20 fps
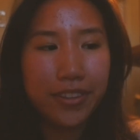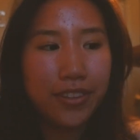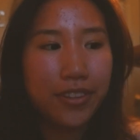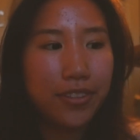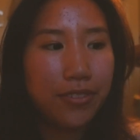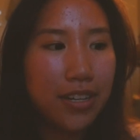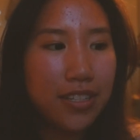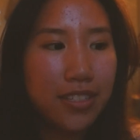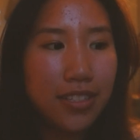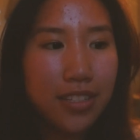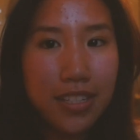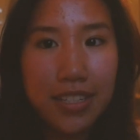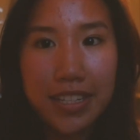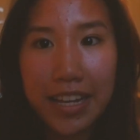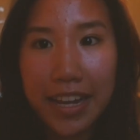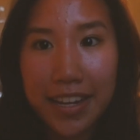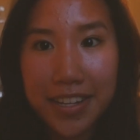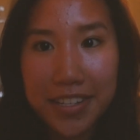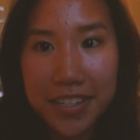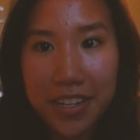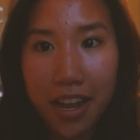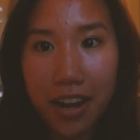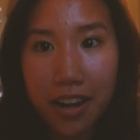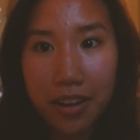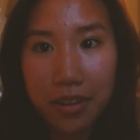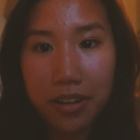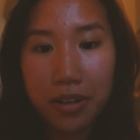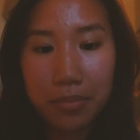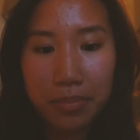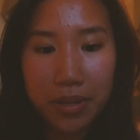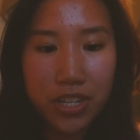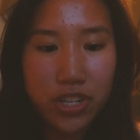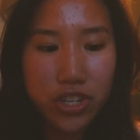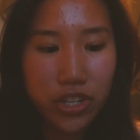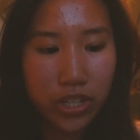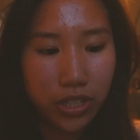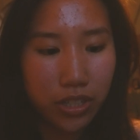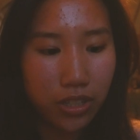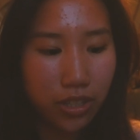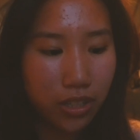The rest of the day is kind of gonna be
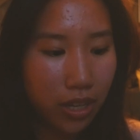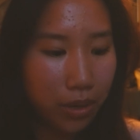chill.